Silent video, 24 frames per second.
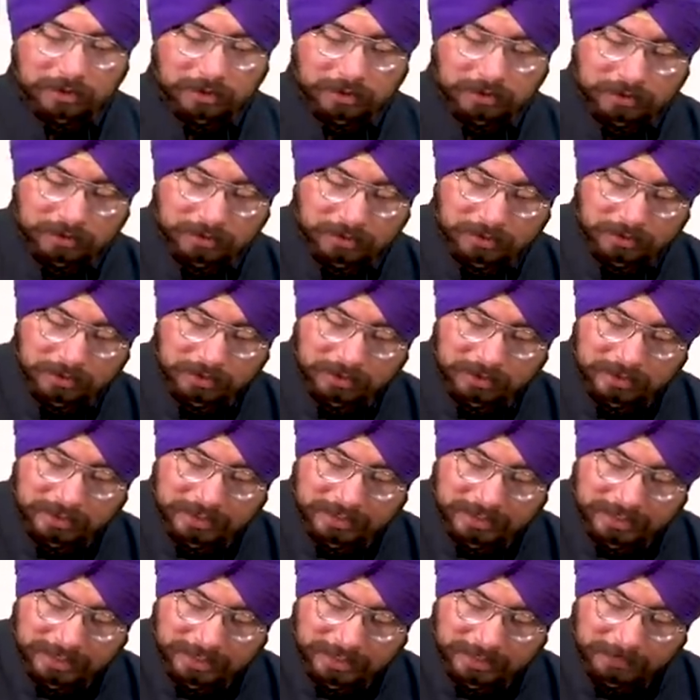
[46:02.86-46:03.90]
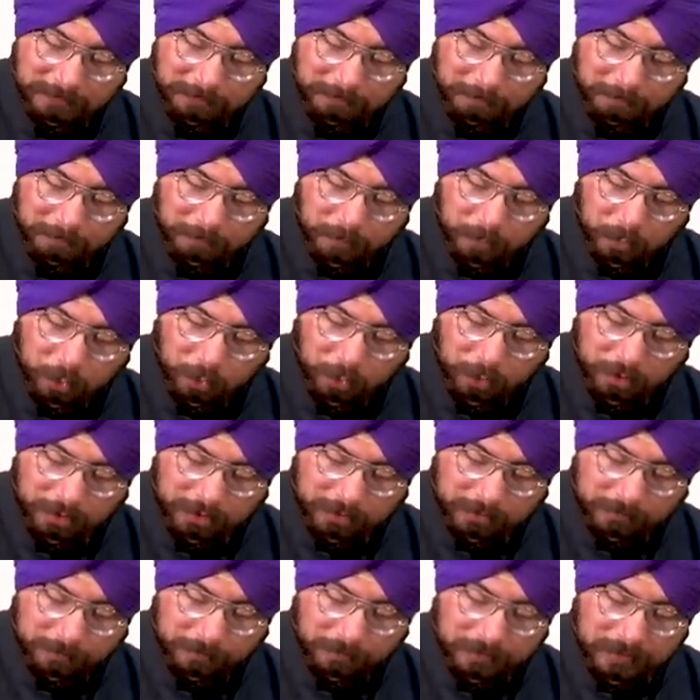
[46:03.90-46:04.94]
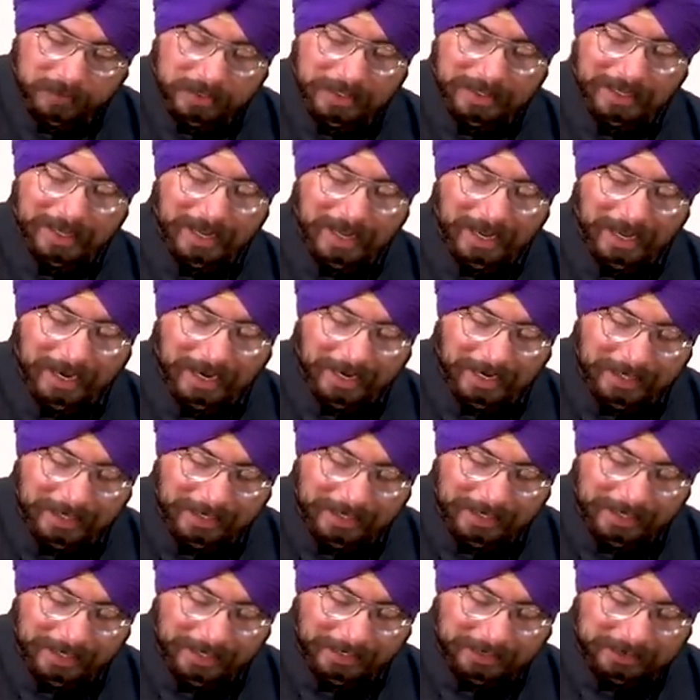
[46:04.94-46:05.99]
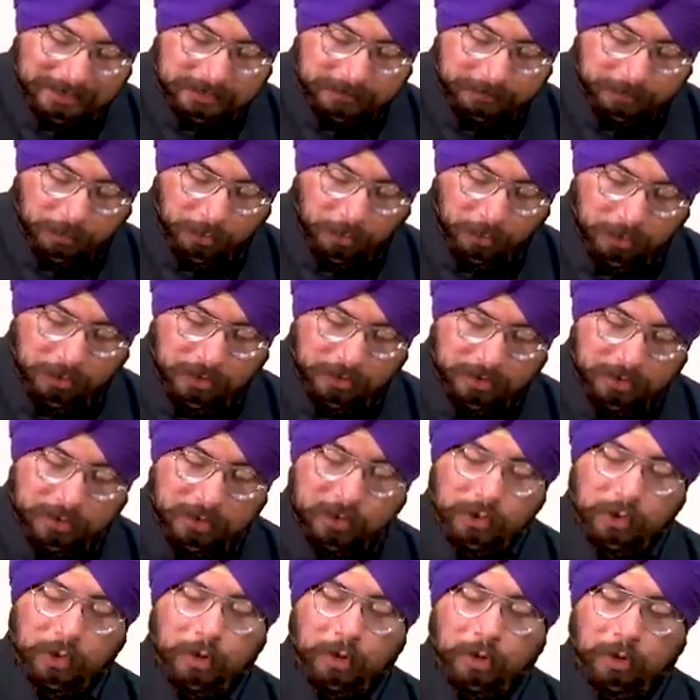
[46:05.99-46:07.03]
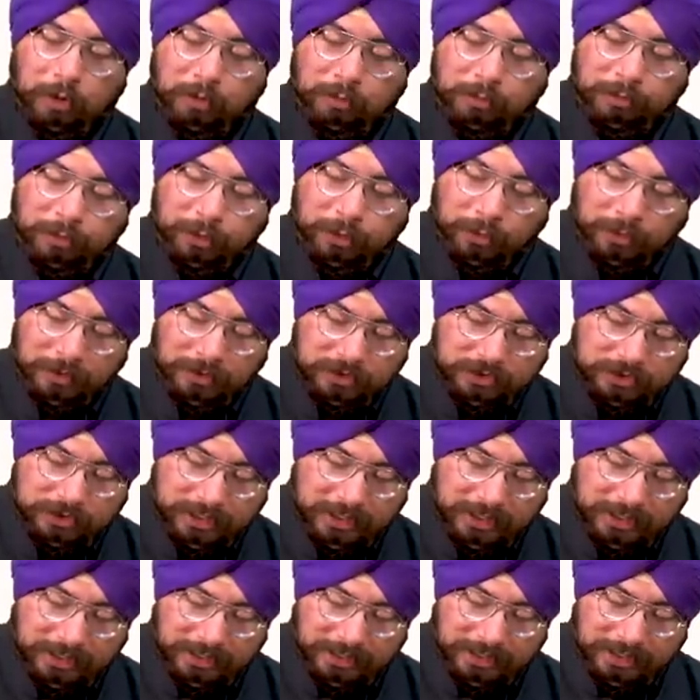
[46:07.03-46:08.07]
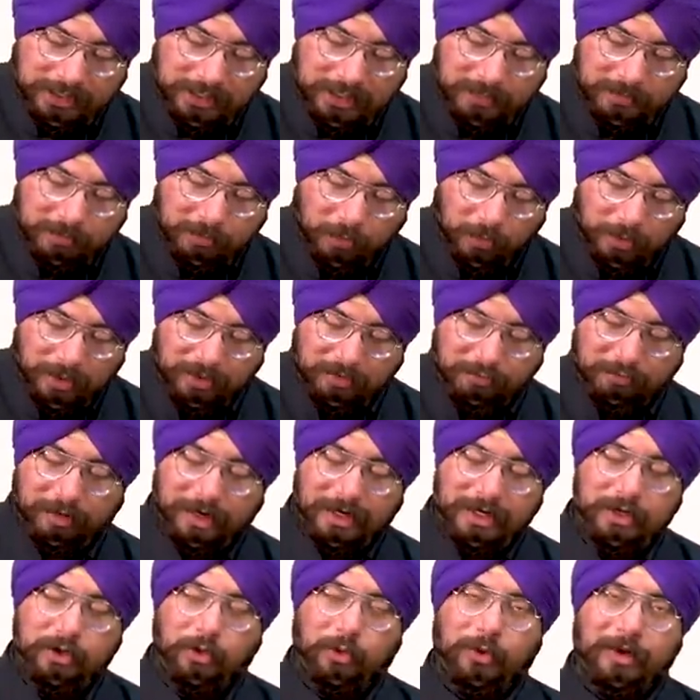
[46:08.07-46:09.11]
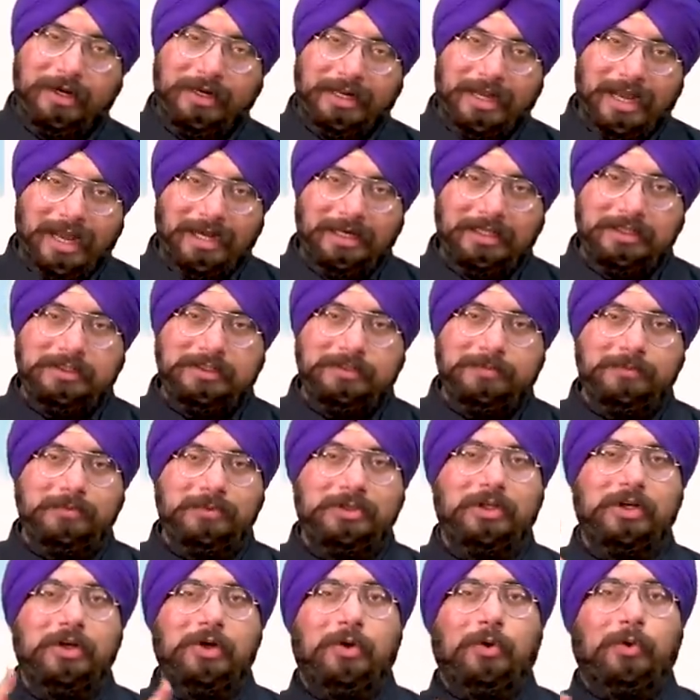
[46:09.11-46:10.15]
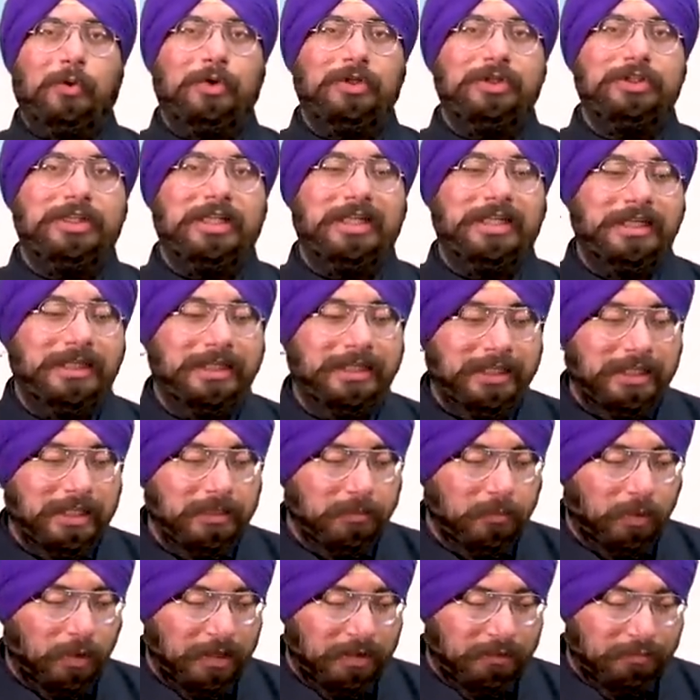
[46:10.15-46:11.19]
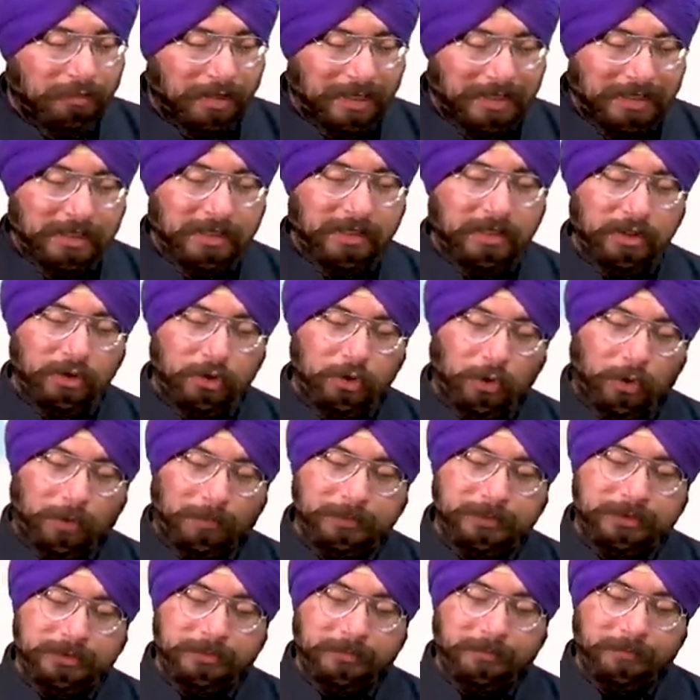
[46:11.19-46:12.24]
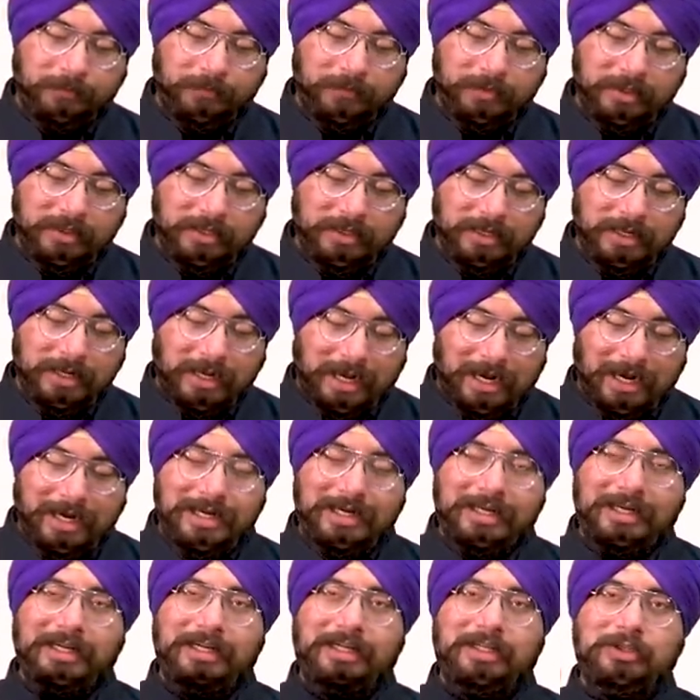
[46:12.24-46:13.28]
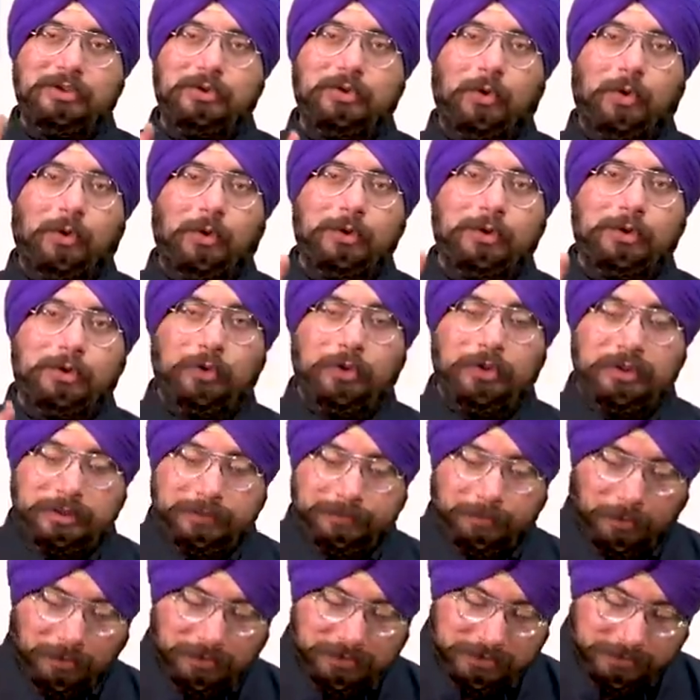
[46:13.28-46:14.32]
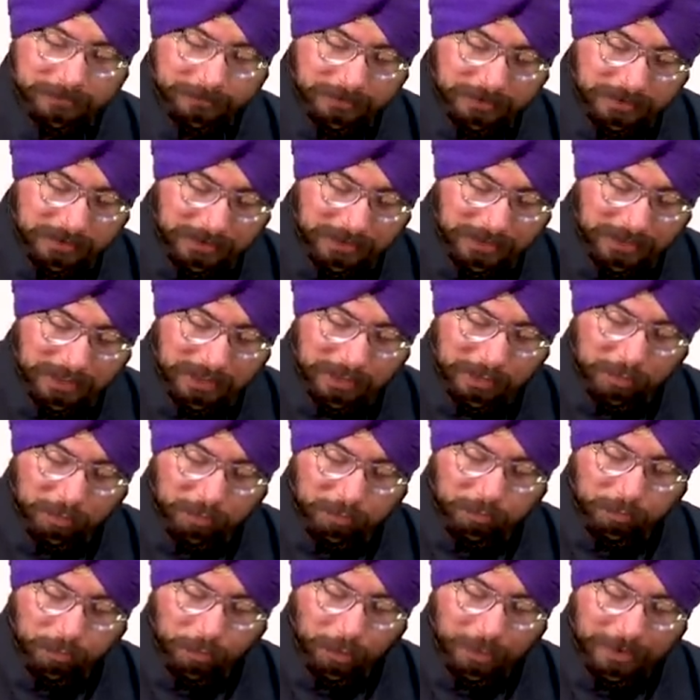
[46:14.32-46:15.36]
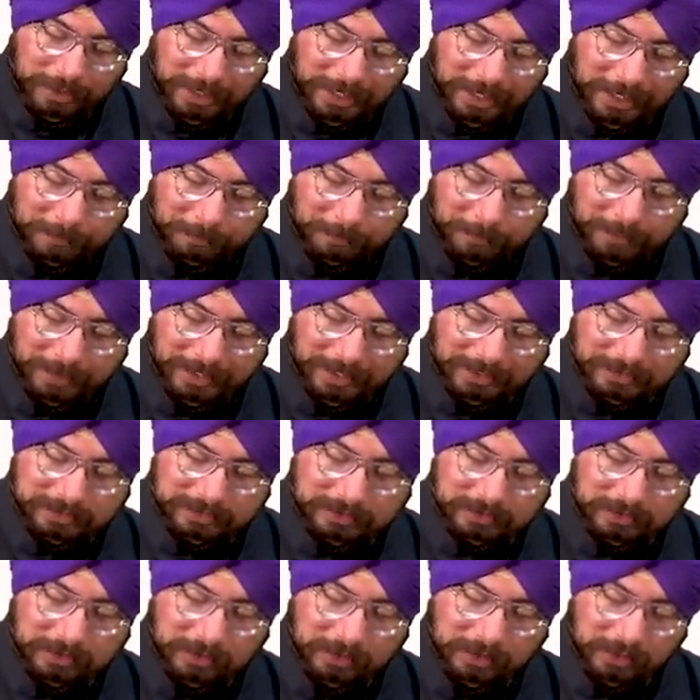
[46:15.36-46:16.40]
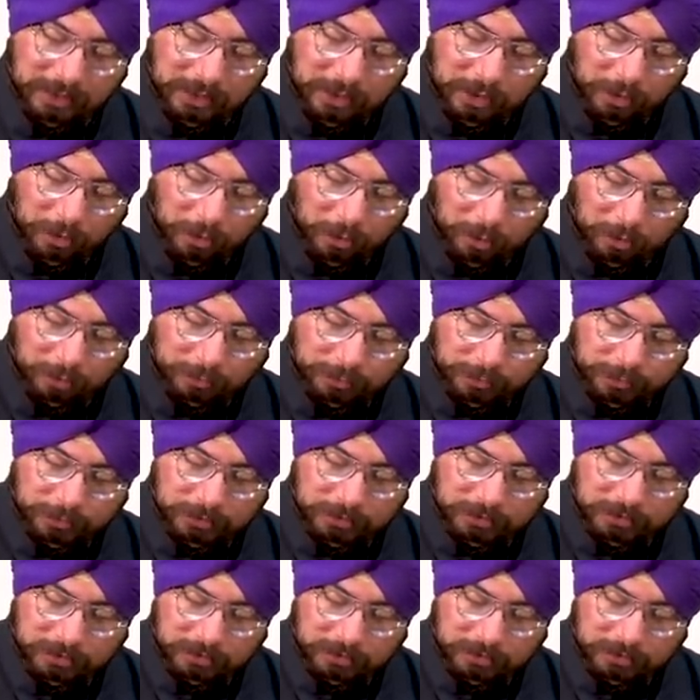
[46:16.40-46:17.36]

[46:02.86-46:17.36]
the import and export of your genetically modified organisms or genetically modified crops and it is also responsible for appraisal of